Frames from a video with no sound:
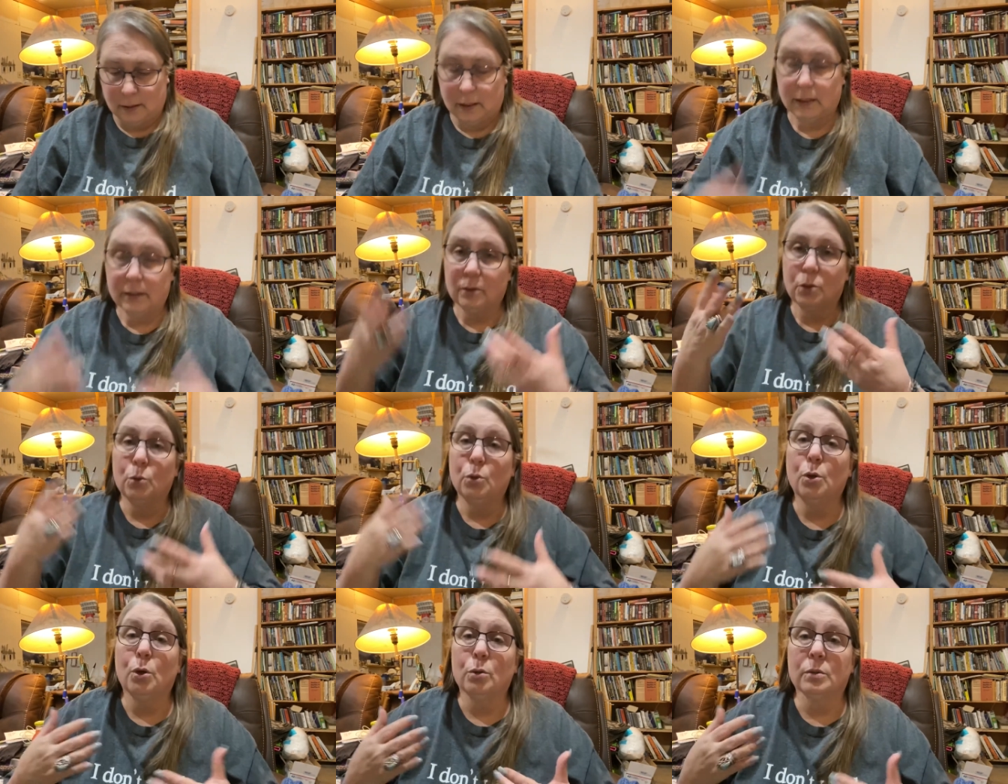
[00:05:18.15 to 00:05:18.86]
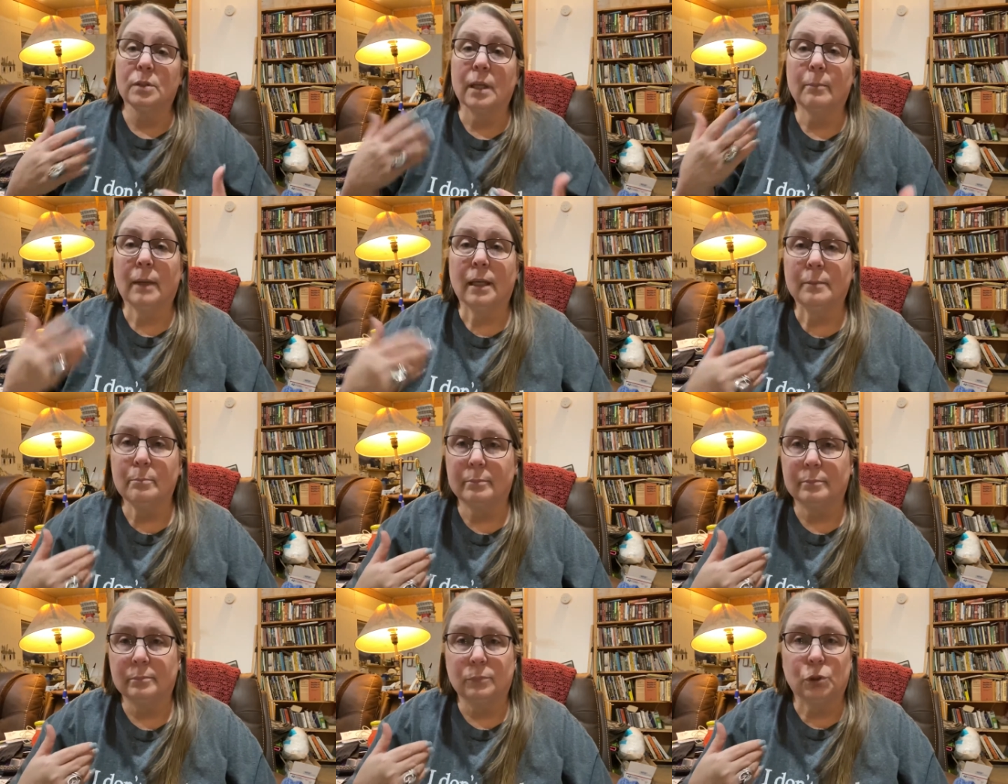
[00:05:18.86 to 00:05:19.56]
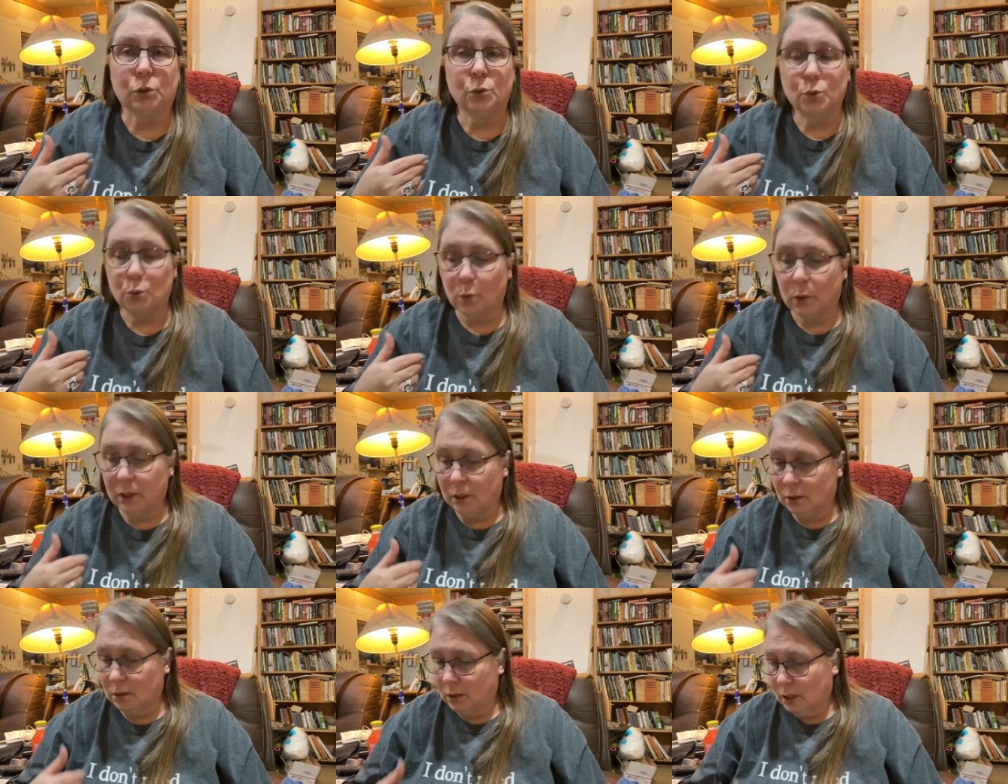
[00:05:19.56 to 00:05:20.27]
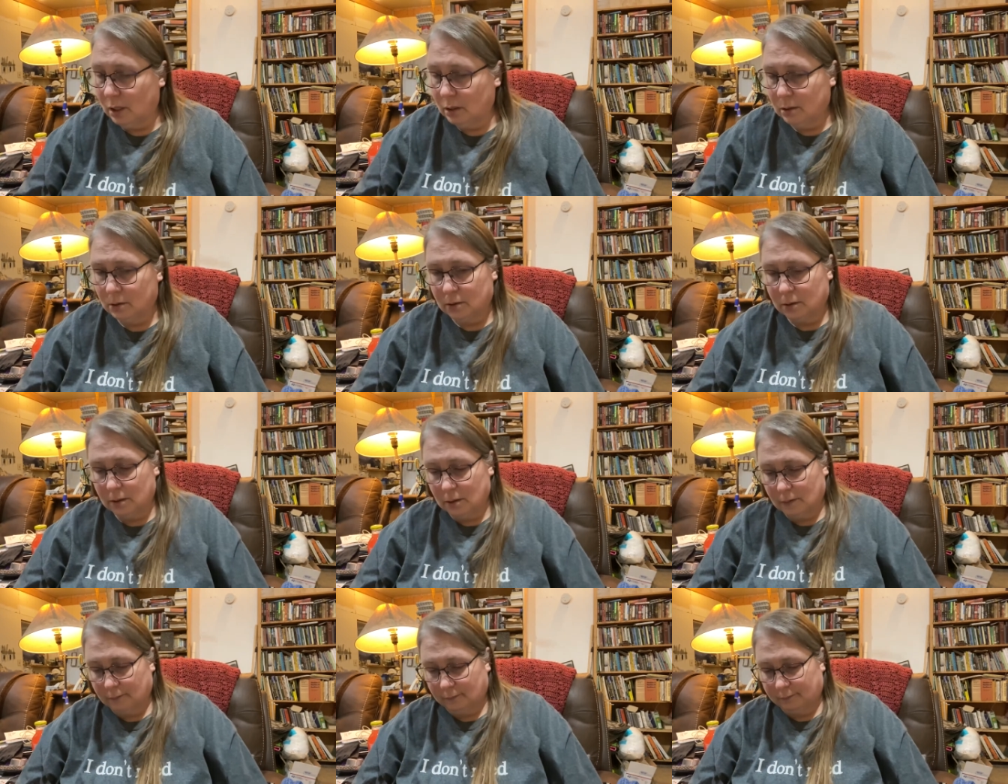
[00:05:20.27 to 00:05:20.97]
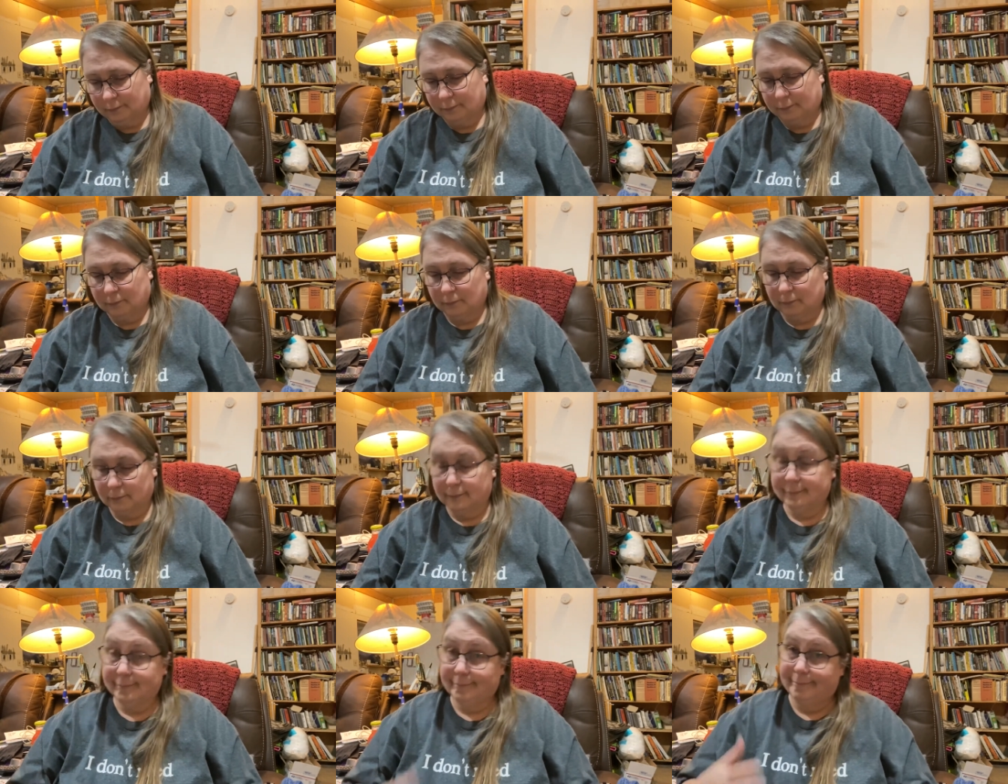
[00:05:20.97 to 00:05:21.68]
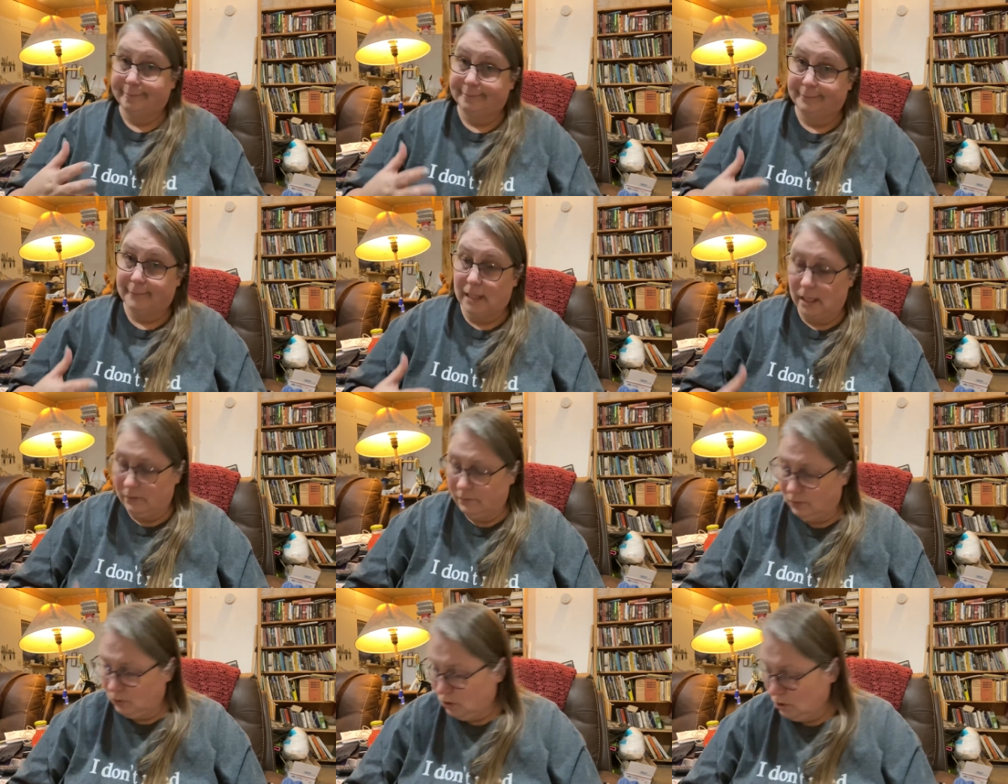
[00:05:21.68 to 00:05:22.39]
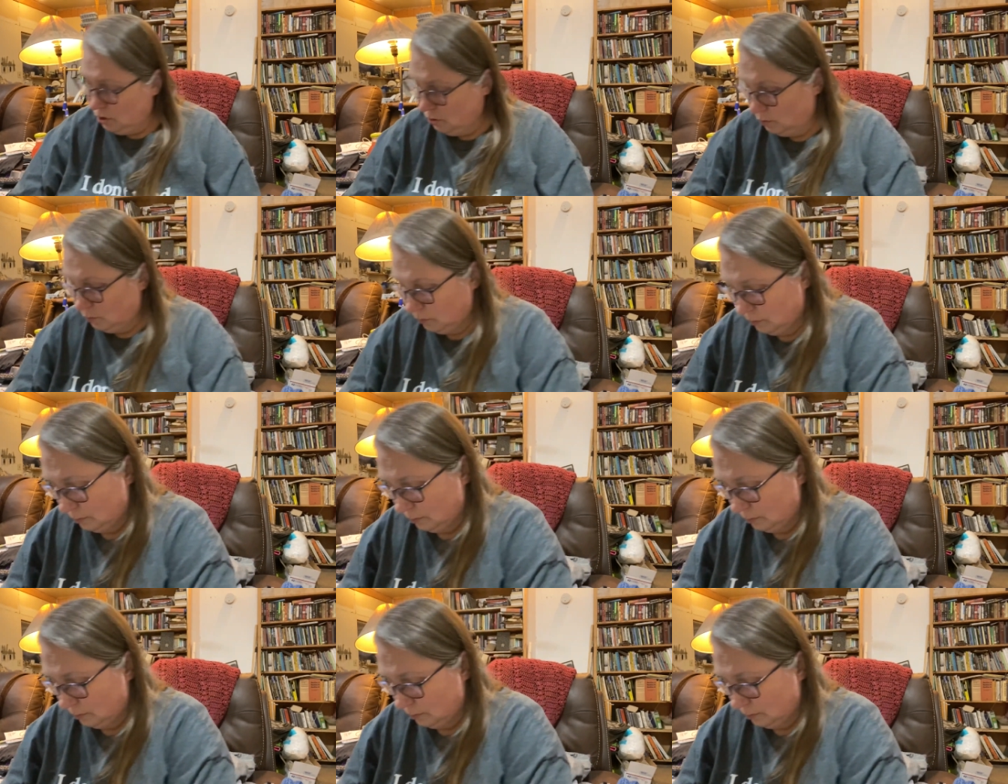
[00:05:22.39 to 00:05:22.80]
And who knows, I might choose one of your colors. Never know.